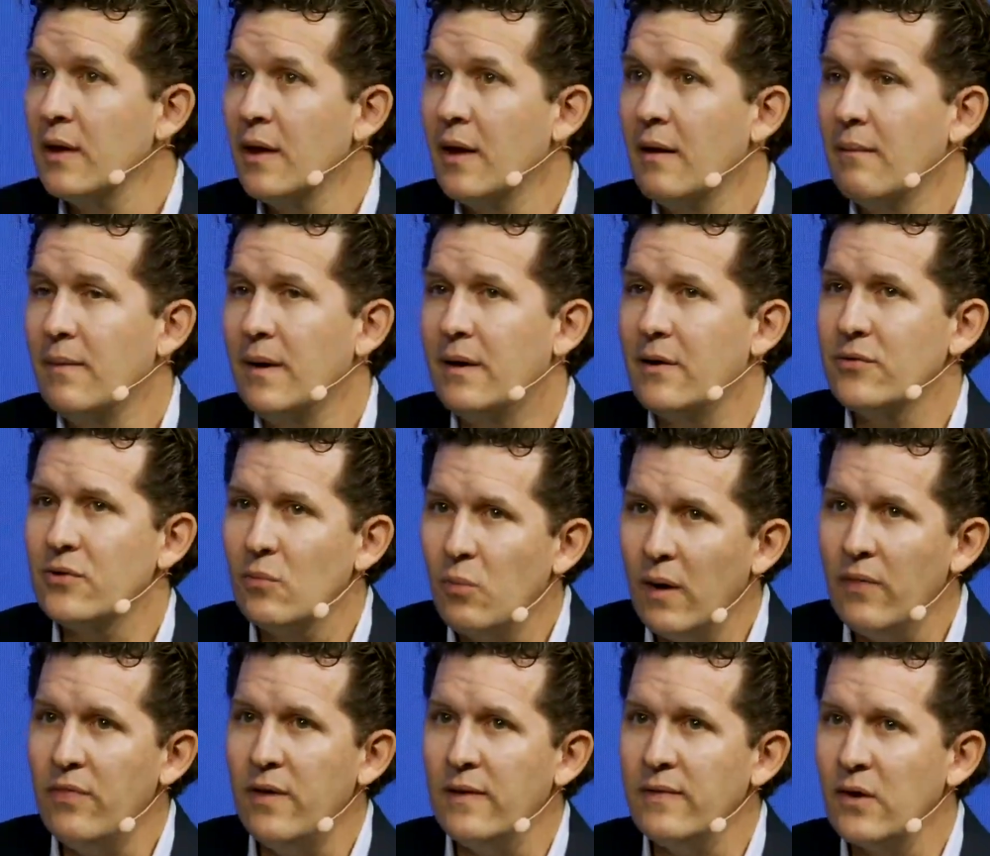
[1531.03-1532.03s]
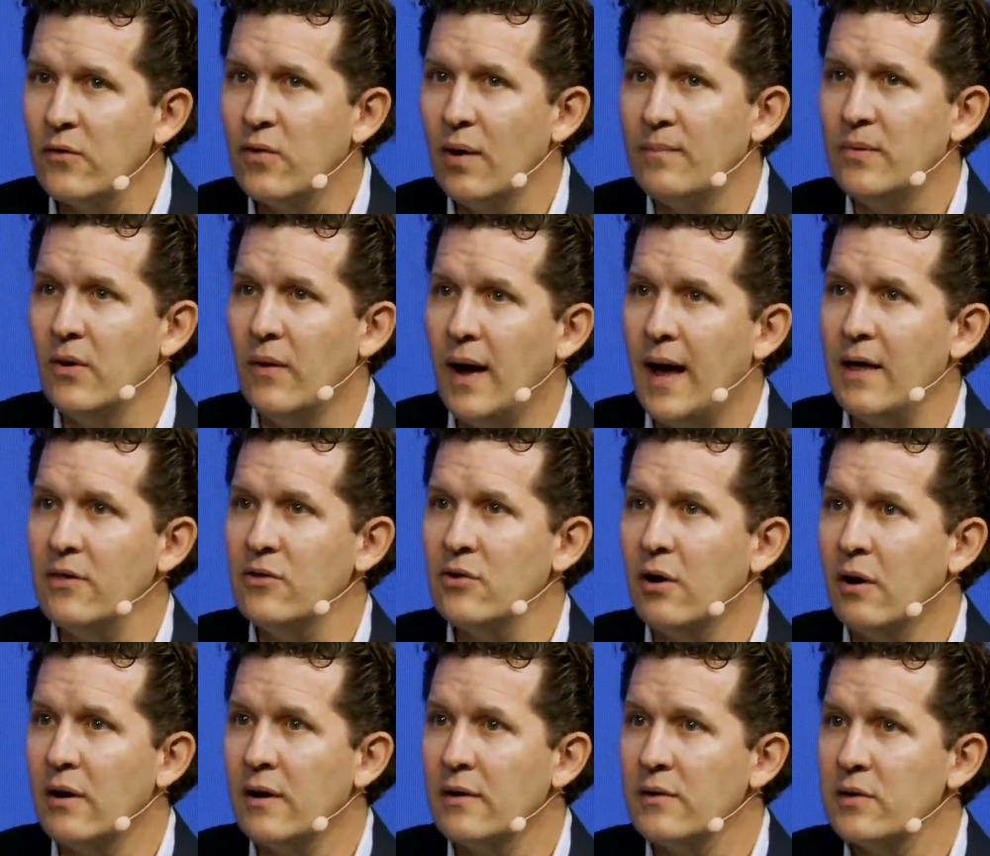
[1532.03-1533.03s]
Because the one thing that crypto has taught
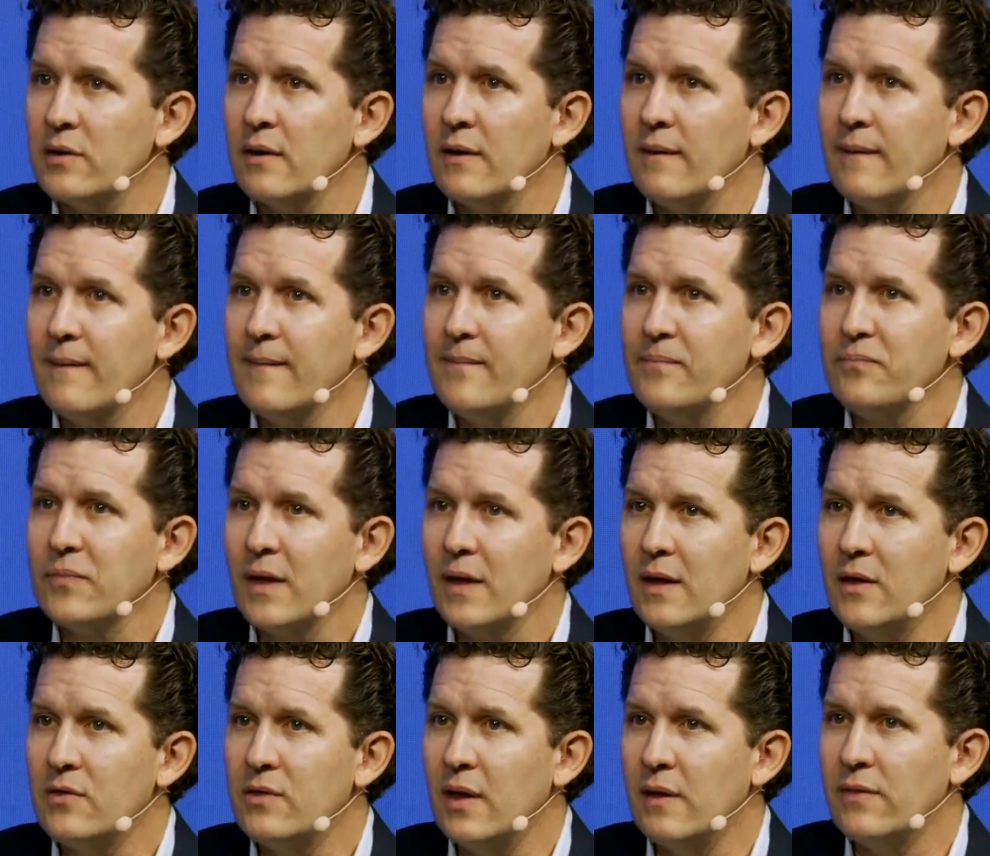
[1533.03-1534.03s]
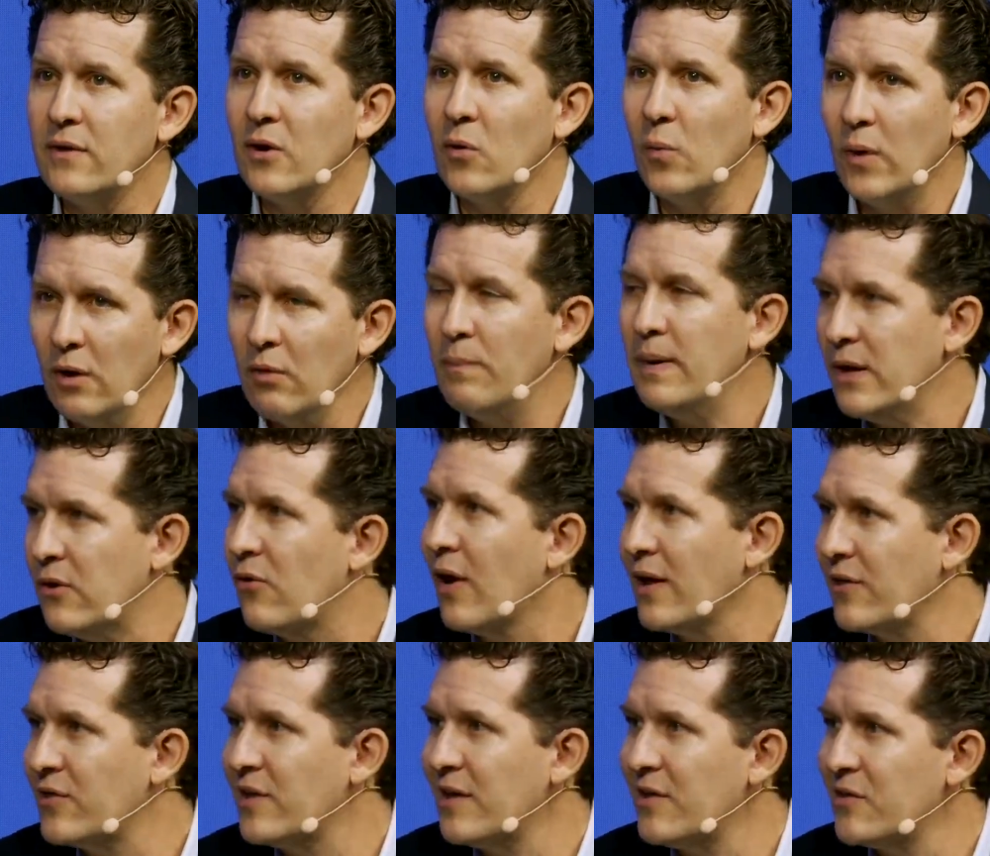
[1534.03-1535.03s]
us is that there will be
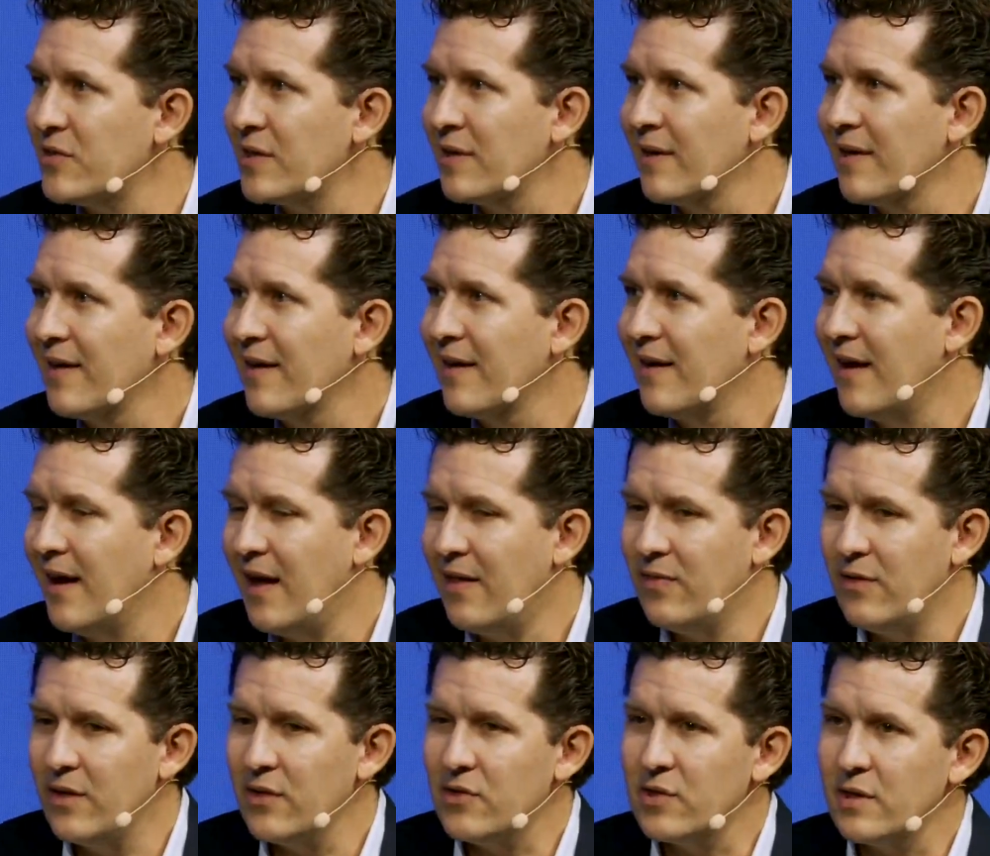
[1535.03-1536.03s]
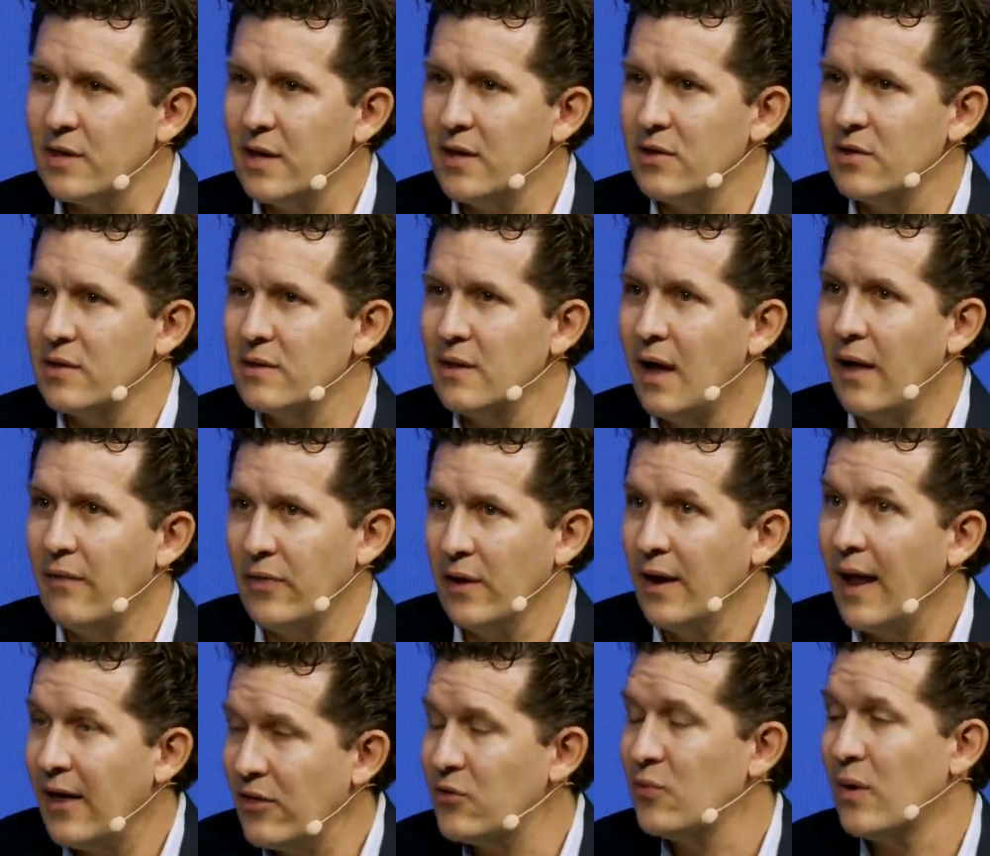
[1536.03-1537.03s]
crises, and this is not the
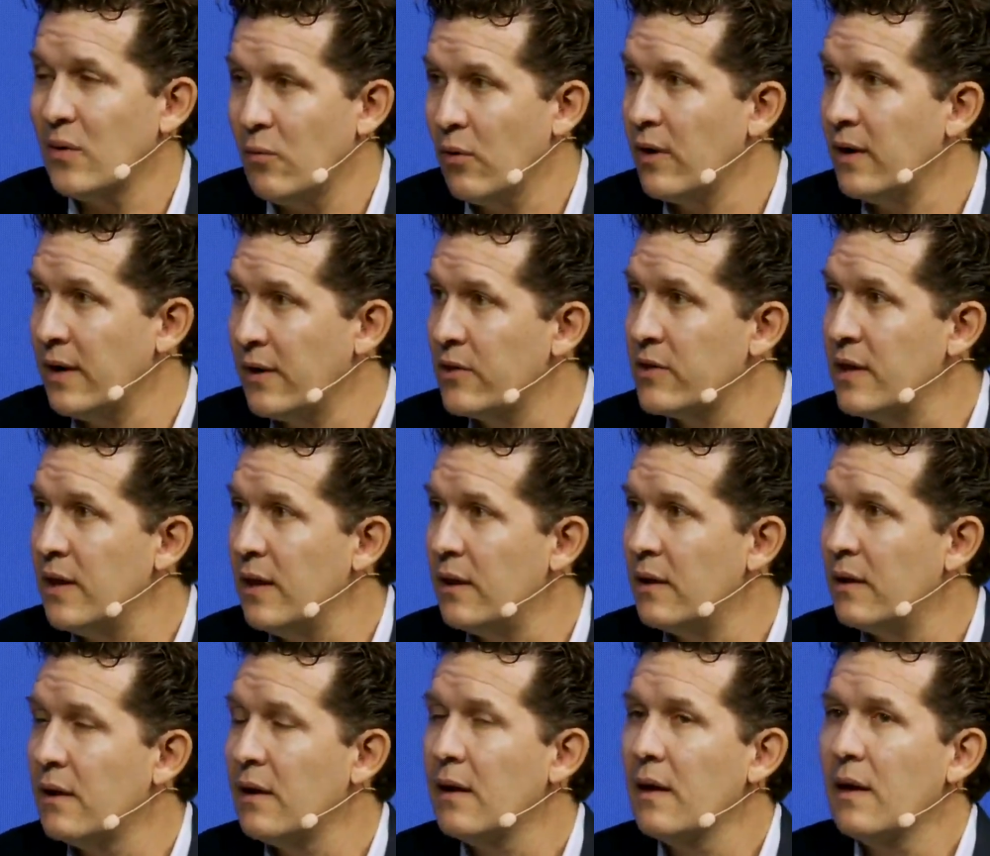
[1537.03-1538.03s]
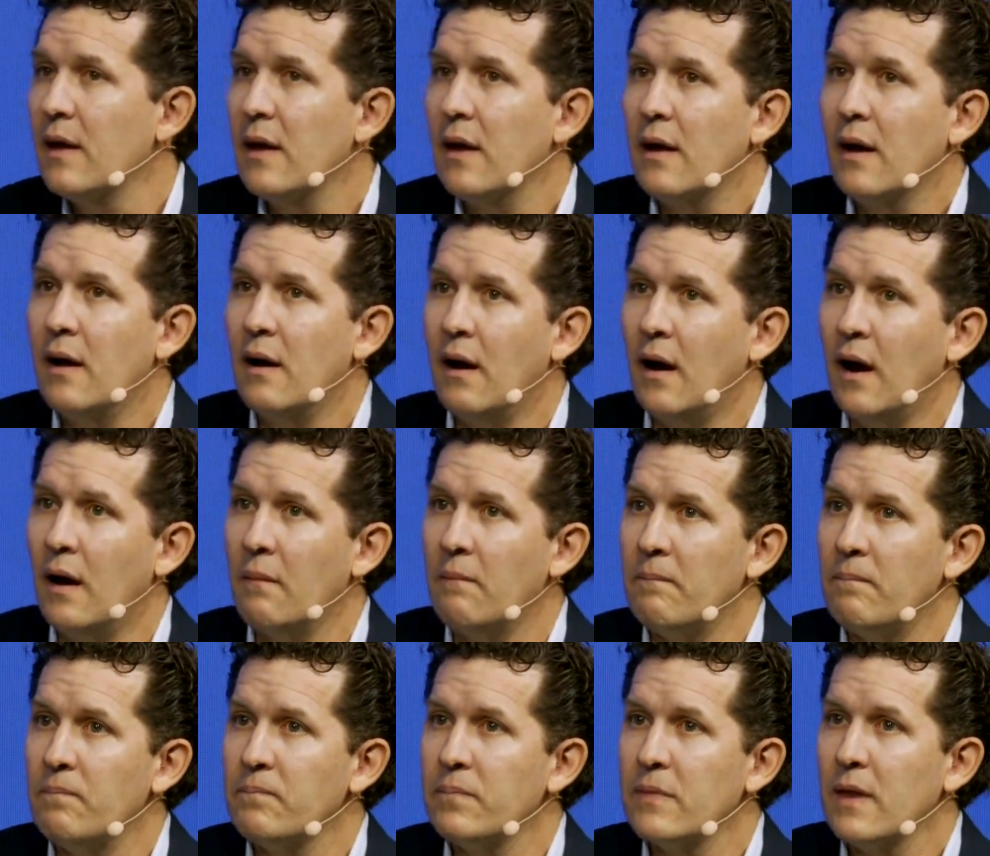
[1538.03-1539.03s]
last one we're going to see.
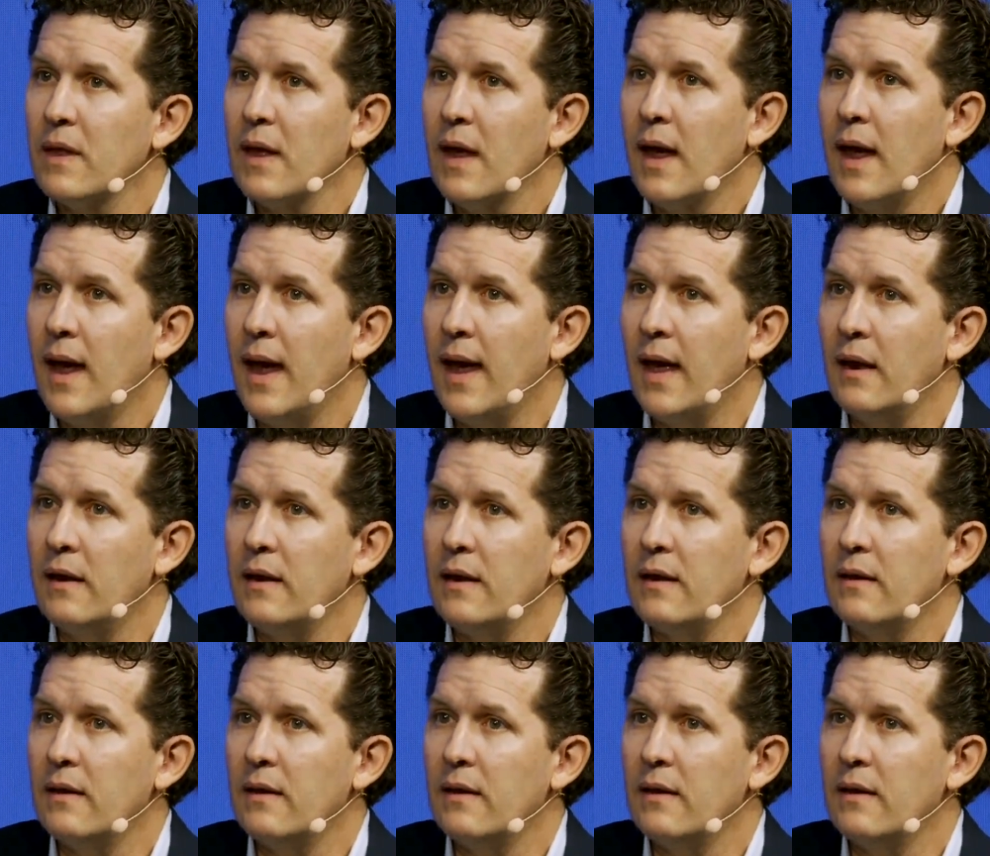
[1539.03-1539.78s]
And